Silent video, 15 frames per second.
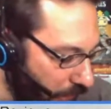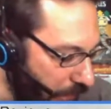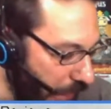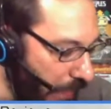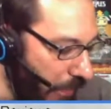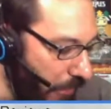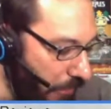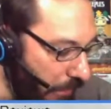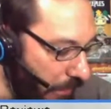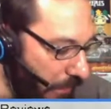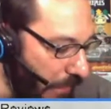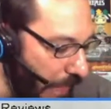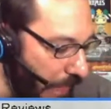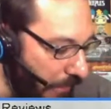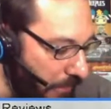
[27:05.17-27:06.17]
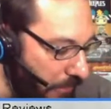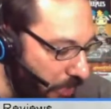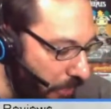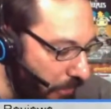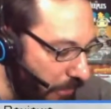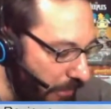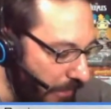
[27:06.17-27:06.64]
Now,
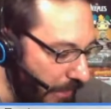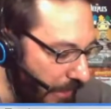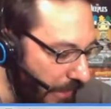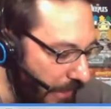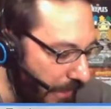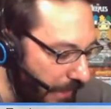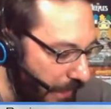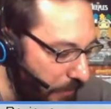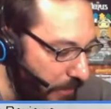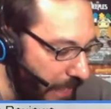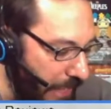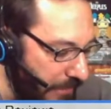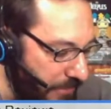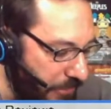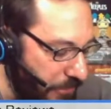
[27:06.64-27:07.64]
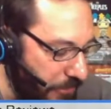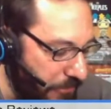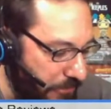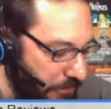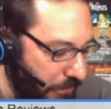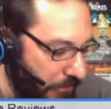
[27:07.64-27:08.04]
Cody, let me ask you,